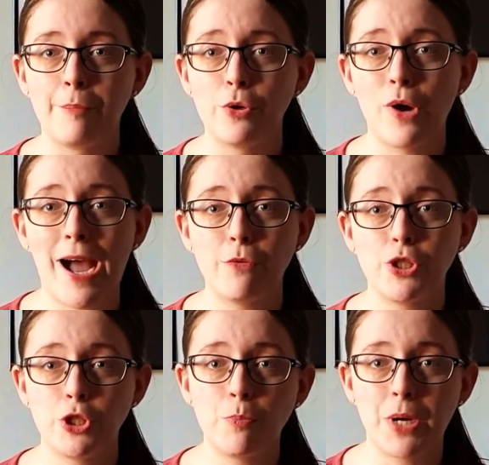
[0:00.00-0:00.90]
But I
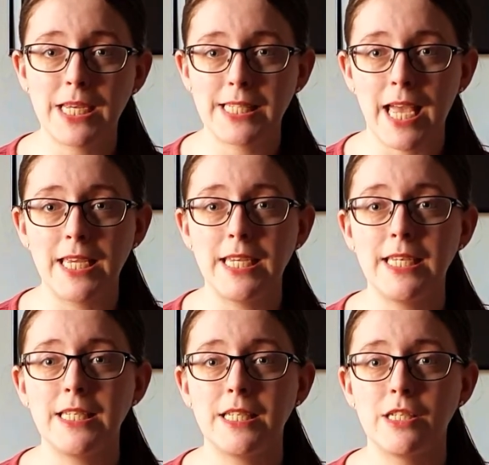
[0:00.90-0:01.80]
was super
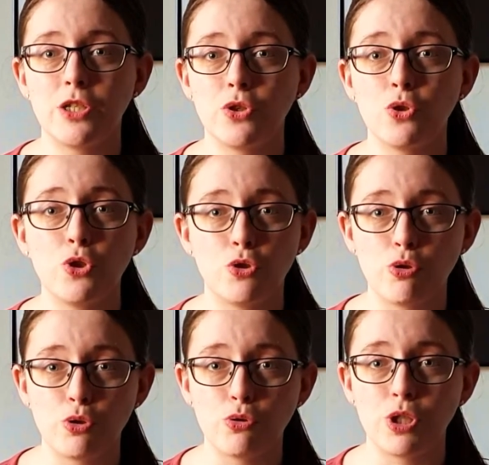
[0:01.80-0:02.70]
excited to go
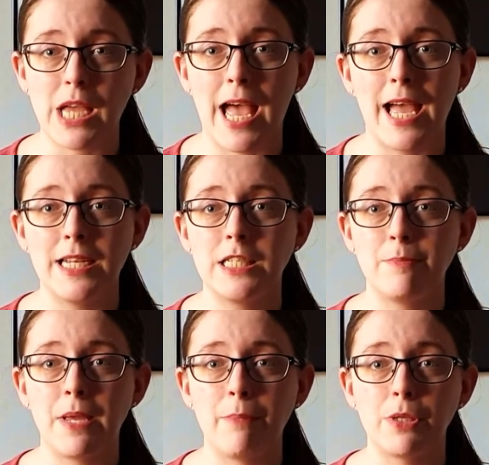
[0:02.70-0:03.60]
just us and
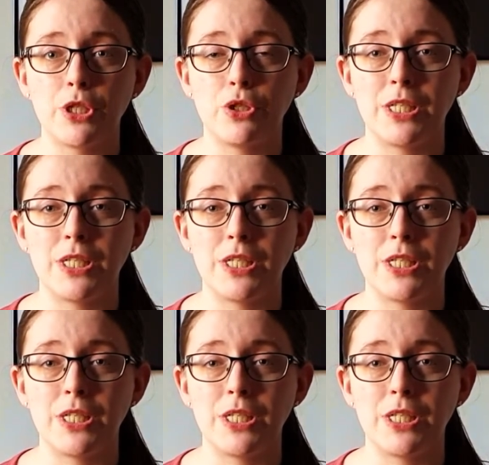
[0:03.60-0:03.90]
to be able to